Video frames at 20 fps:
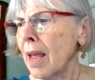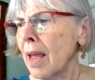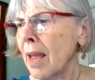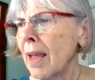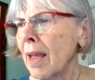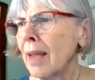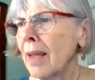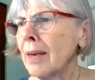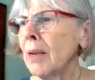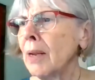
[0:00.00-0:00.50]

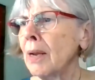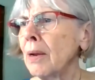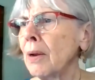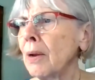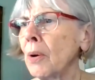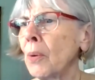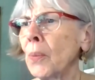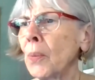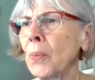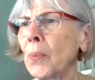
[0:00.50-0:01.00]
And
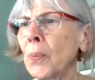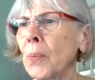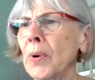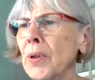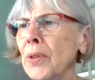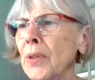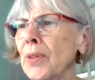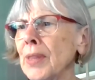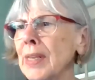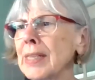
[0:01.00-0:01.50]

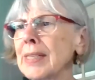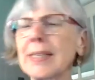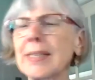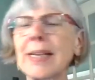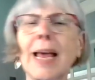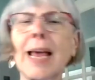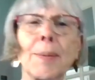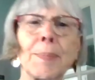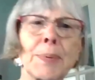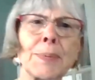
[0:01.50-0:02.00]
one of the things
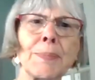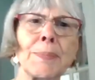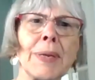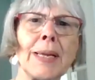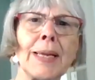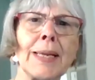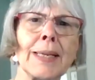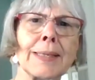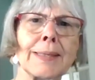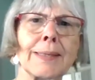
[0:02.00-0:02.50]
that helps
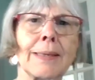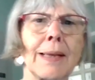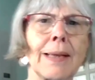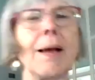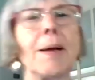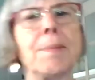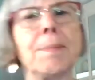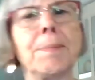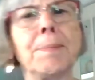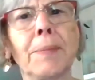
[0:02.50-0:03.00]
me is,
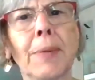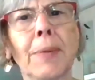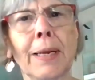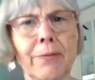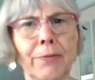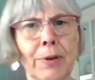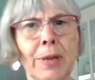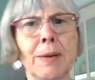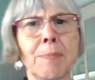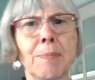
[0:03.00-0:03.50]

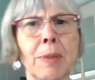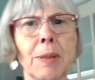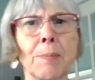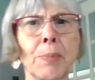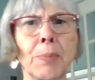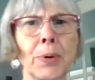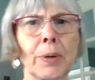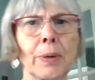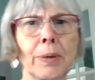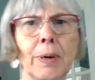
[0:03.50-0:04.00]
like in the
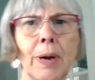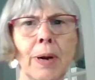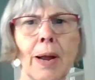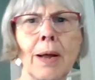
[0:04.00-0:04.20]
book,